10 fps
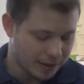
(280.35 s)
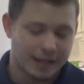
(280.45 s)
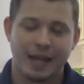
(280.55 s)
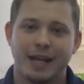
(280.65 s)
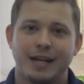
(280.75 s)

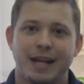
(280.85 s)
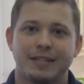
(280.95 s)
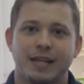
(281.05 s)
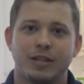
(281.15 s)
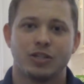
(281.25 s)

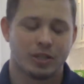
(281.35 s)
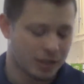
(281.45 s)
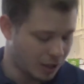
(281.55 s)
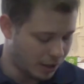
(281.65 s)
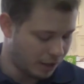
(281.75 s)

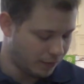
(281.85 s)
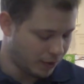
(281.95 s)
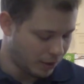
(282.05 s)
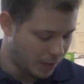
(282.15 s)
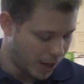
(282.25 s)
canonization
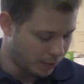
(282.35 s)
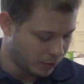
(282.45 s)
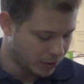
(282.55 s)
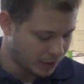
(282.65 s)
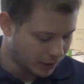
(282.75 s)
of the
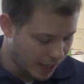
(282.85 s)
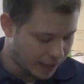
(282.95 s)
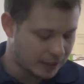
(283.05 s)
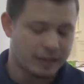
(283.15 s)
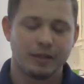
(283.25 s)
Bible,
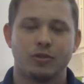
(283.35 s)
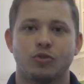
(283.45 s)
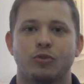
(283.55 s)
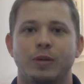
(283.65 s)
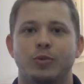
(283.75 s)
selecting the
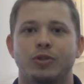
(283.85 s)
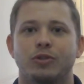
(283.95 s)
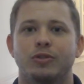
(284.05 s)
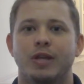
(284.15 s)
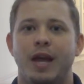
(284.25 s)

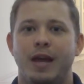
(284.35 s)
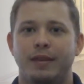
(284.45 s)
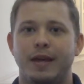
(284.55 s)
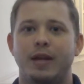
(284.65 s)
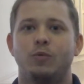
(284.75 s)
scriptures
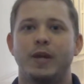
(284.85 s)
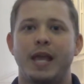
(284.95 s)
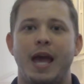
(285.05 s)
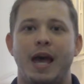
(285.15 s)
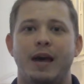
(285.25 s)
that
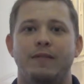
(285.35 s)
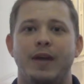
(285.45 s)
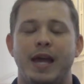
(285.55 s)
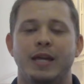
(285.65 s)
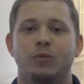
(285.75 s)
we
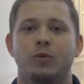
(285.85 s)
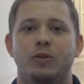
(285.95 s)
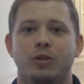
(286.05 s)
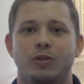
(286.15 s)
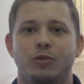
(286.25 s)
have and
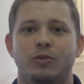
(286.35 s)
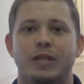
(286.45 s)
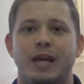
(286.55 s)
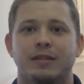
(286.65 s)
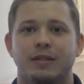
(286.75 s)
will use
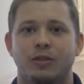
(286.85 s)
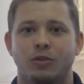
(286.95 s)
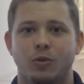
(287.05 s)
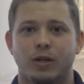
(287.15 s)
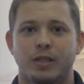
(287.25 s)
as
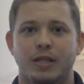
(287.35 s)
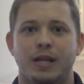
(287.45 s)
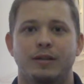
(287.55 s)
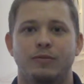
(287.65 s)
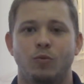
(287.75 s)

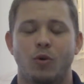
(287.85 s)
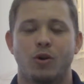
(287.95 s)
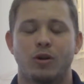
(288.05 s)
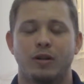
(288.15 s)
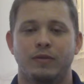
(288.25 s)
authoritative
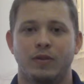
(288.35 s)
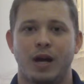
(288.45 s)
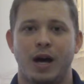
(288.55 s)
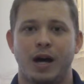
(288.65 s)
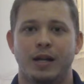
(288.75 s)
word of
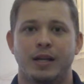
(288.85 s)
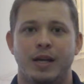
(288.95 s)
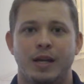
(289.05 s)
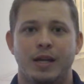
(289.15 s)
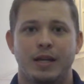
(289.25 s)
God
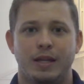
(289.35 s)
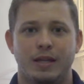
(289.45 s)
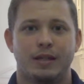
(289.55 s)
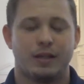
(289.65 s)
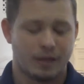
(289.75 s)

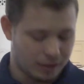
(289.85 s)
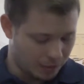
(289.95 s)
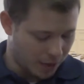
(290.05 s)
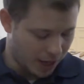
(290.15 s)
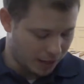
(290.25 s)
in
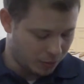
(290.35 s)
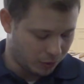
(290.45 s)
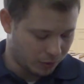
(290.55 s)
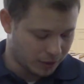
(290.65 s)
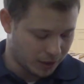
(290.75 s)
the
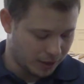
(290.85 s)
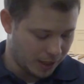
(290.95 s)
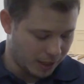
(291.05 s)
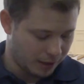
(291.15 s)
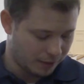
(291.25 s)
Bible
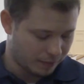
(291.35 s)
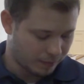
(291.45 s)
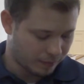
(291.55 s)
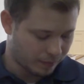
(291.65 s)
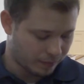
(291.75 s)
today.
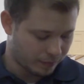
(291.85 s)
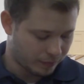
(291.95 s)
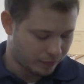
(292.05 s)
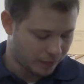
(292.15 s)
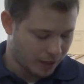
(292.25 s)

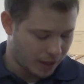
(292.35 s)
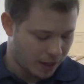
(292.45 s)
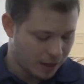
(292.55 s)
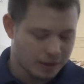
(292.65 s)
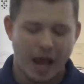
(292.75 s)

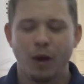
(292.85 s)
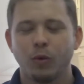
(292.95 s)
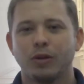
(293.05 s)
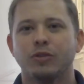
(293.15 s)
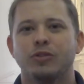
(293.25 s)
How
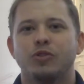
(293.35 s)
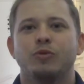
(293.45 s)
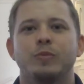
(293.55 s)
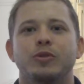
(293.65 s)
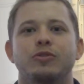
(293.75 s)
were
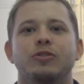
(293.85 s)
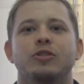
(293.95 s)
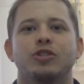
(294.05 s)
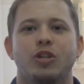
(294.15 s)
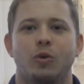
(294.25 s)
scriptures
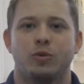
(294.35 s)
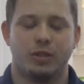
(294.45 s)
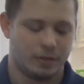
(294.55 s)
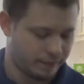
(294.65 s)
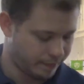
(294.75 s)
chosen?